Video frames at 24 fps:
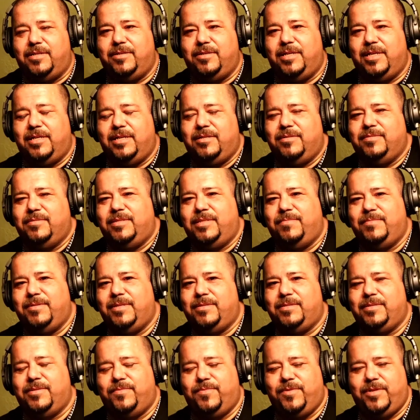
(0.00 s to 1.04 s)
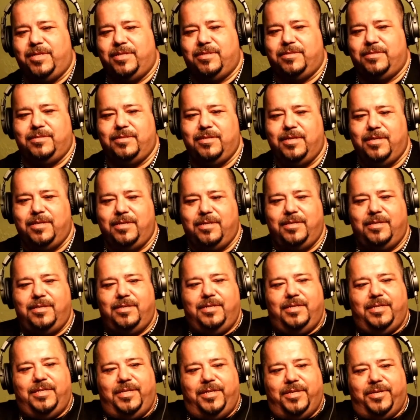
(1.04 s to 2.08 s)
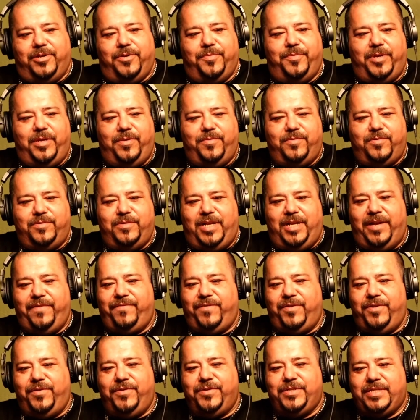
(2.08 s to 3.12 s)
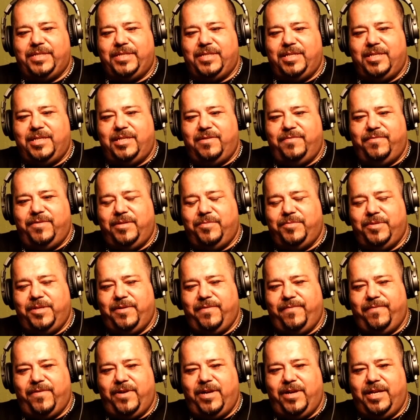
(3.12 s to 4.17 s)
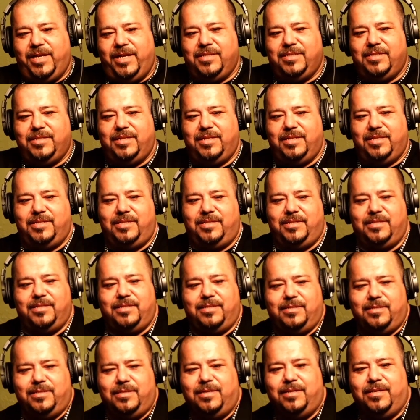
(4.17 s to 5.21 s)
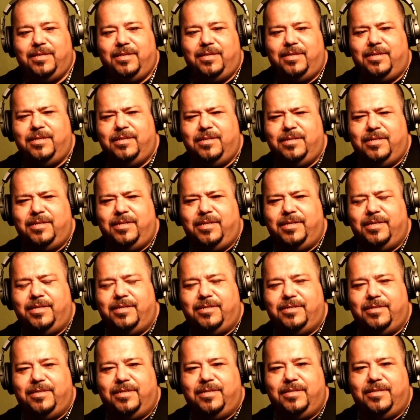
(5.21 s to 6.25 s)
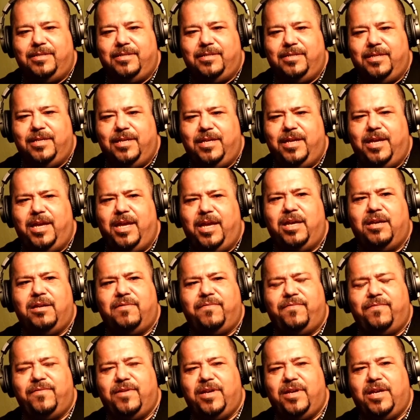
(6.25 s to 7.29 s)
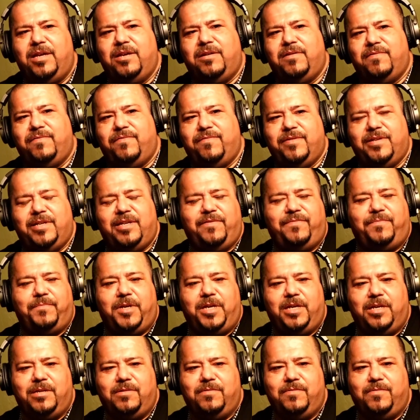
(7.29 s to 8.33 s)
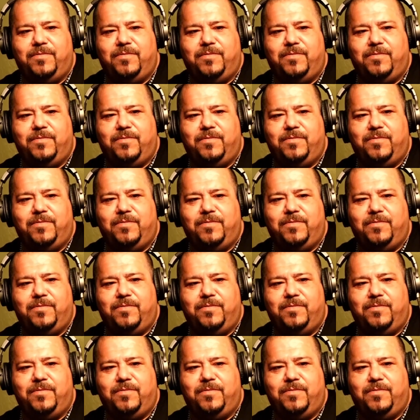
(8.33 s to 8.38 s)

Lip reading: and sometimes I'm around younger people, nephews and stuff, and them and their friends, and it's just, you know, like, F, man.